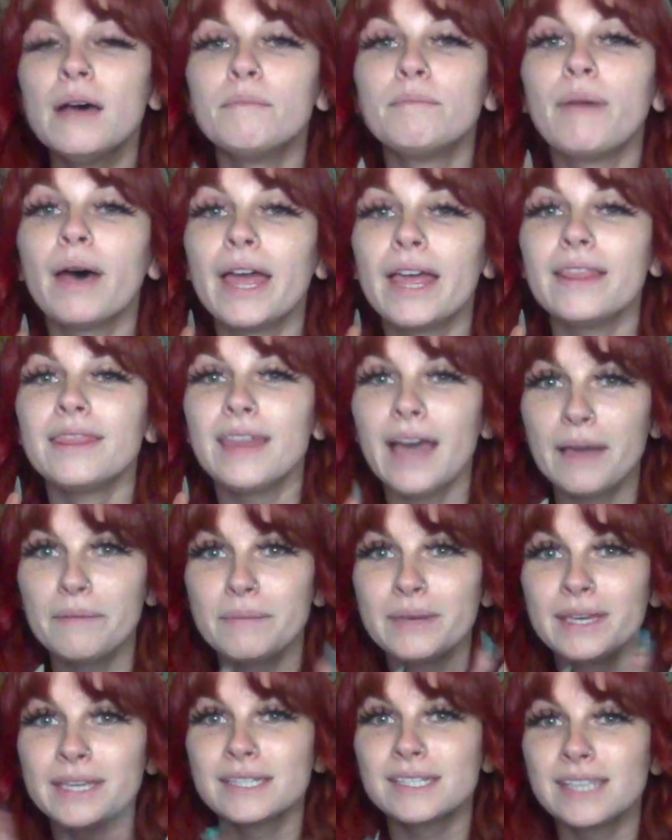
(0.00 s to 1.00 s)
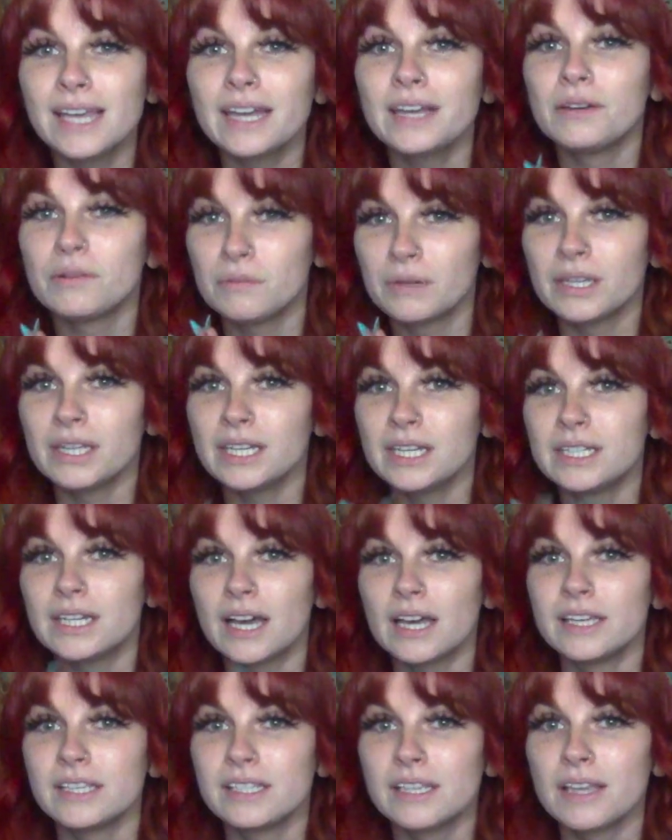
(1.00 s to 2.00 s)
But that being said, it really
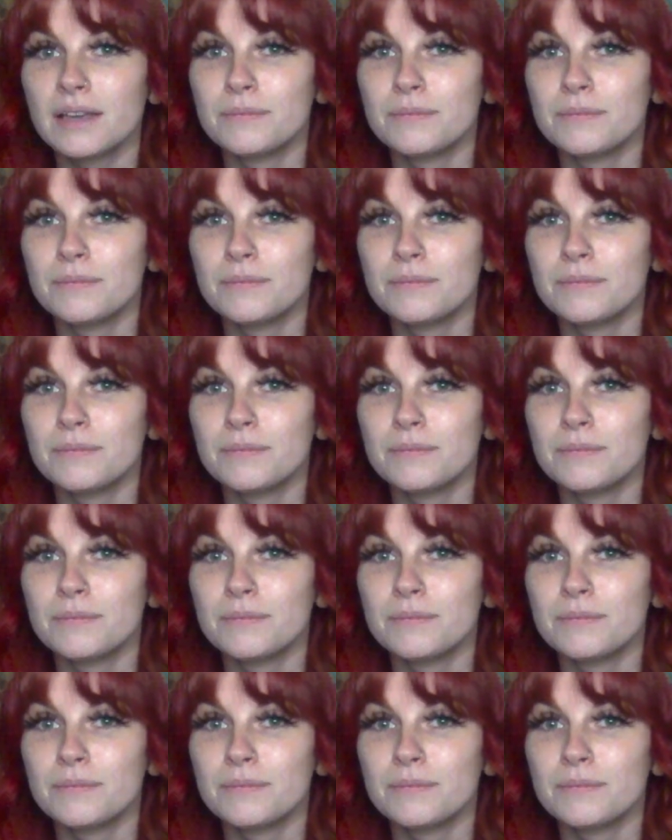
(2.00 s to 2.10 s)
does